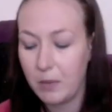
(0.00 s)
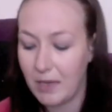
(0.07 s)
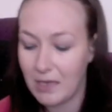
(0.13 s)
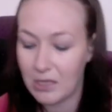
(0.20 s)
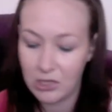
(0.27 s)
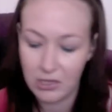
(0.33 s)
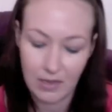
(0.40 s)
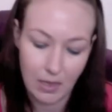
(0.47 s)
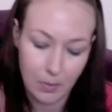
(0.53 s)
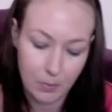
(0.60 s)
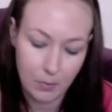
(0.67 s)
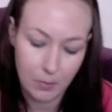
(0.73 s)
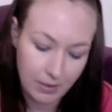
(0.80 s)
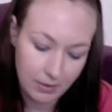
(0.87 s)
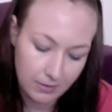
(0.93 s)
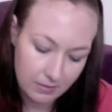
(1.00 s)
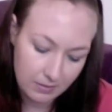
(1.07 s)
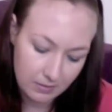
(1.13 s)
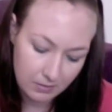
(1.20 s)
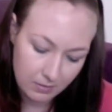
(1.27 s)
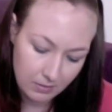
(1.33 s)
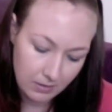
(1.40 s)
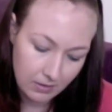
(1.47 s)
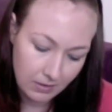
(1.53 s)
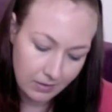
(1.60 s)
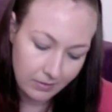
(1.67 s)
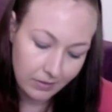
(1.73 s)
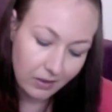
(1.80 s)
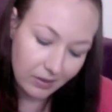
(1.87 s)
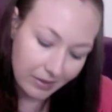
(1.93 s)
peachy there, but it is,
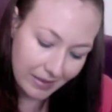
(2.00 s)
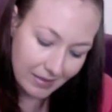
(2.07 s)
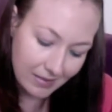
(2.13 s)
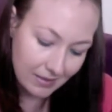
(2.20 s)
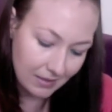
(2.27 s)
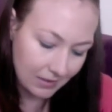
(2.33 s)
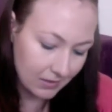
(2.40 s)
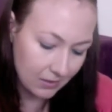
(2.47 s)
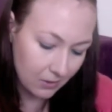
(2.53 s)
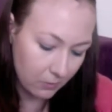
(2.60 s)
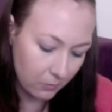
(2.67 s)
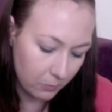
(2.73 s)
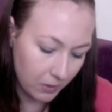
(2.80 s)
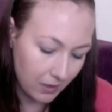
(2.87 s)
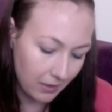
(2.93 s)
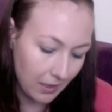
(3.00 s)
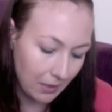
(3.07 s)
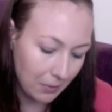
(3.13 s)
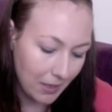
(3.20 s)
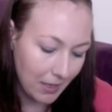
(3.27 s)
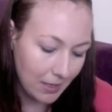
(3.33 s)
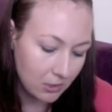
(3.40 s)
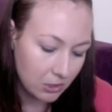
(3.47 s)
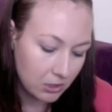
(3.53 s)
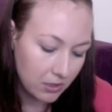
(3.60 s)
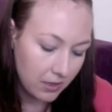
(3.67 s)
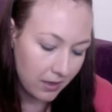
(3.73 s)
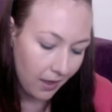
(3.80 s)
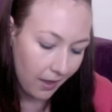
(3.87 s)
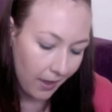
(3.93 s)
well, I guess it is sort of a pinky peach.
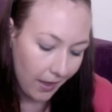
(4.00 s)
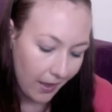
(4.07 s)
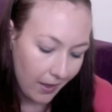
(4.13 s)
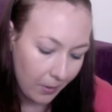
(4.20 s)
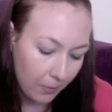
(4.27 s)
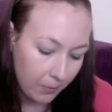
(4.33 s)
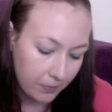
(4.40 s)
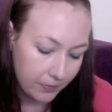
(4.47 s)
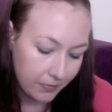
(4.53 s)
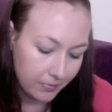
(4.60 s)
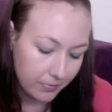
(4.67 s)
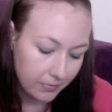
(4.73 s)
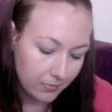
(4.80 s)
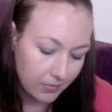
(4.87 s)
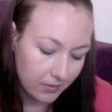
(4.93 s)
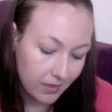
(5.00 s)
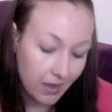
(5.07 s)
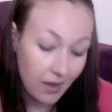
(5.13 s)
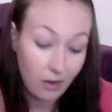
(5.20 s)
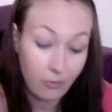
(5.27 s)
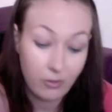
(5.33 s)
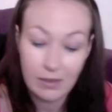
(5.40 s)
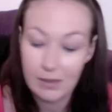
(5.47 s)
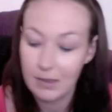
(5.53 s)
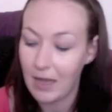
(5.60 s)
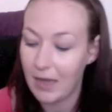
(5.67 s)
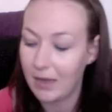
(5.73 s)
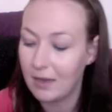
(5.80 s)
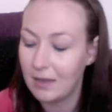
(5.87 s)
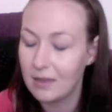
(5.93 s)
Yeah, I really
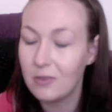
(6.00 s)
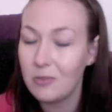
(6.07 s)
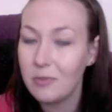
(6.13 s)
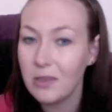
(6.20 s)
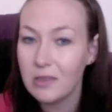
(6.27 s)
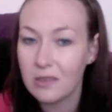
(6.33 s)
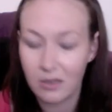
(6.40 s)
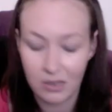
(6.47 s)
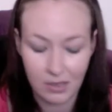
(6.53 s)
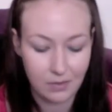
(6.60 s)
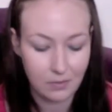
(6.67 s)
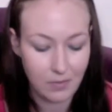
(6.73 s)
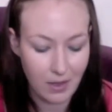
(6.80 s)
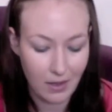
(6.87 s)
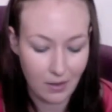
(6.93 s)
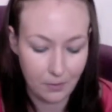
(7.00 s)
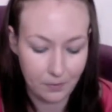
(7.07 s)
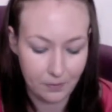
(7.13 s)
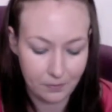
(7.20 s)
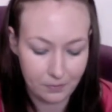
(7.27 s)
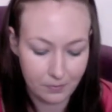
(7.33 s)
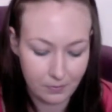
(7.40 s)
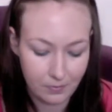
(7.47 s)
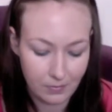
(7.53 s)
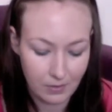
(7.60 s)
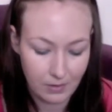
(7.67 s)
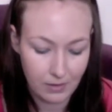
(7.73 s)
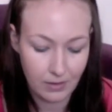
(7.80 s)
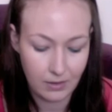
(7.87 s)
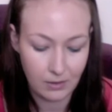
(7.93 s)
like it. It's almost got a
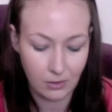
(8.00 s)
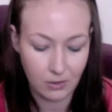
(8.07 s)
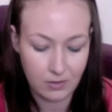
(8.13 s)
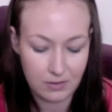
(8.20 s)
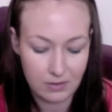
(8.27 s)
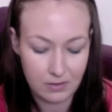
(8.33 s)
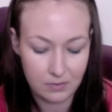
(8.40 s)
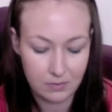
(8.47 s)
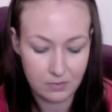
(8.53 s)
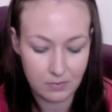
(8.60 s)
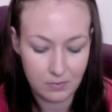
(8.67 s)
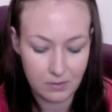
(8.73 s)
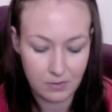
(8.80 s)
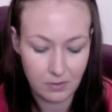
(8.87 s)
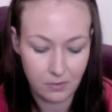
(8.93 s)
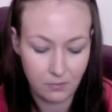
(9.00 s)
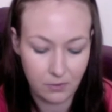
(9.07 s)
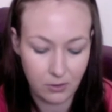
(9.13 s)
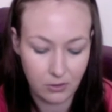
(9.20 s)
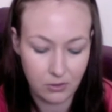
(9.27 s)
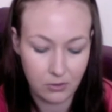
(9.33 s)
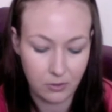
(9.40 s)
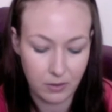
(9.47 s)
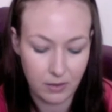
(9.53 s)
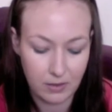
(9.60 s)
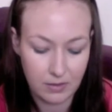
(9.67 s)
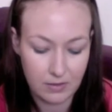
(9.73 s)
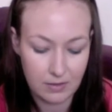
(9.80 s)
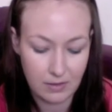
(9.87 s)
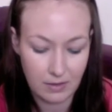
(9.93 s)
gloss sort of feel to it.
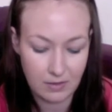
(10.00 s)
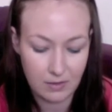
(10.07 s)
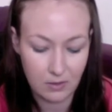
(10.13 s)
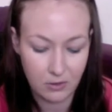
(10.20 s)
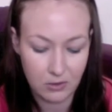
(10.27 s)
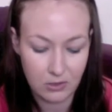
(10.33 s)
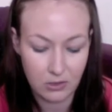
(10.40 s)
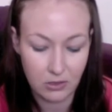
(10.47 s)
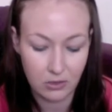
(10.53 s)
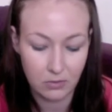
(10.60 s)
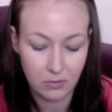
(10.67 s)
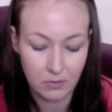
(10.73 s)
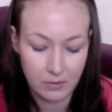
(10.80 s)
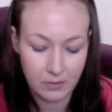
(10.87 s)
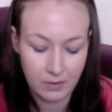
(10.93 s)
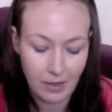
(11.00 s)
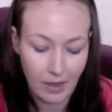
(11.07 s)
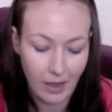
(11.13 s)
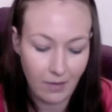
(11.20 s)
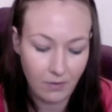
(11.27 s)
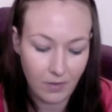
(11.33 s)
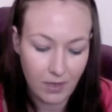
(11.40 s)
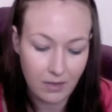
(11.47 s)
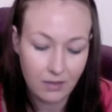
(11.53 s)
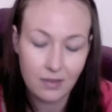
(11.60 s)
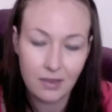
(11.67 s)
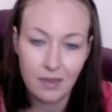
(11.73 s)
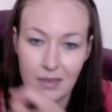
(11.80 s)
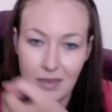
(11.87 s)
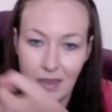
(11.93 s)
It's not too heavy.
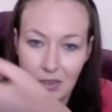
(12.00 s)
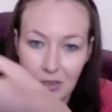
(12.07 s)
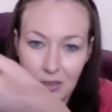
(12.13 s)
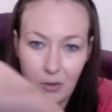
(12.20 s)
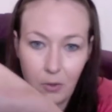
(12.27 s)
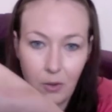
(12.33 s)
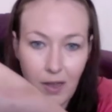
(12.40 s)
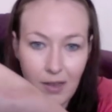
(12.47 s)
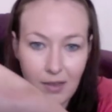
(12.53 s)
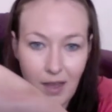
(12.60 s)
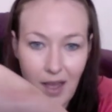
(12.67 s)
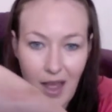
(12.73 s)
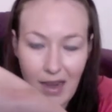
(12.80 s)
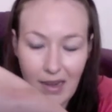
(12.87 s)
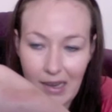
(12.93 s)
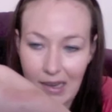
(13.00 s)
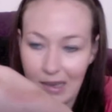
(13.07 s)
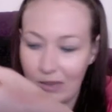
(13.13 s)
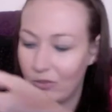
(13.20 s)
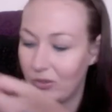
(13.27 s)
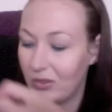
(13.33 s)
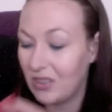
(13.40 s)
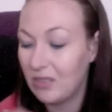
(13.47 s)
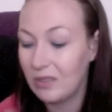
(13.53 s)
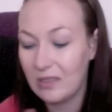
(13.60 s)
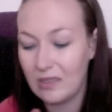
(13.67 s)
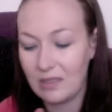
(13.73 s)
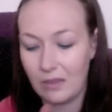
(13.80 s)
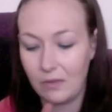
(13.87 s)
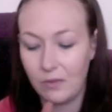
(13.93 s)
It's actually quite light, and
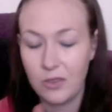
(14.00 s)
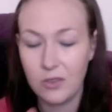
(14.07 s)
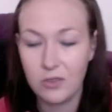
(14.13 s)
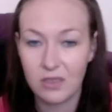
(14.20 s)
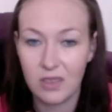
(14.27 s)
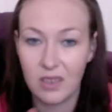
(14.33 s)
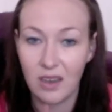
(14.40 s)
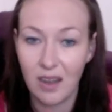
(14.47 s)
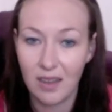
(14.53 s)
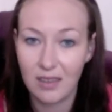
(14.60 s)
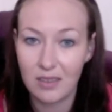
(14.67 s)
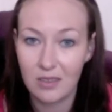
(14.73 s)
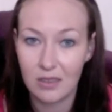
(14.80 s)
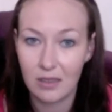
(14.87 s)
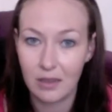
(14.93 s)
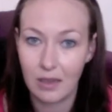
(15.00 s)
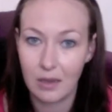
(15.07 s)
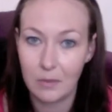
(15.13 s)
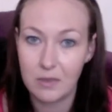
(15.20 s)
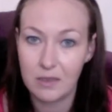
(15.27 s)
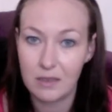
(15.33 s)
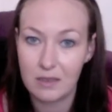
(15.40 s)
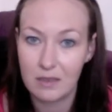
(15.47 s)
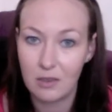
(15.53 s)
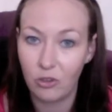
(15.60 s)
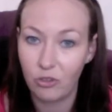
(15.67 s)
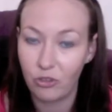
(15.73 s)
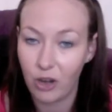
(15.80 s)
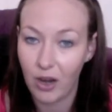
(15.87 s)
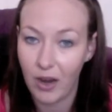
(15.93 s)
it feels really nice on your lips. It's not
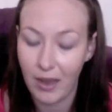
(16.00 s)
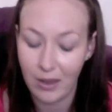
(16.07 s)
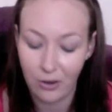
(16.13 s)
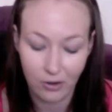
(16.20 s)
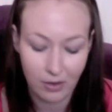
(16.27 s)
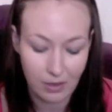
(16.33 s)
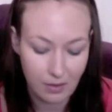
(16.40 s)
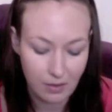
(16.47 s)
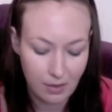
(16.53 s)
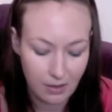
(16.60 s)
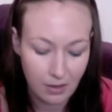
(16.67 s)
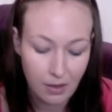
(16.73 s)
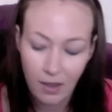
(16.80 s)
drying or anything.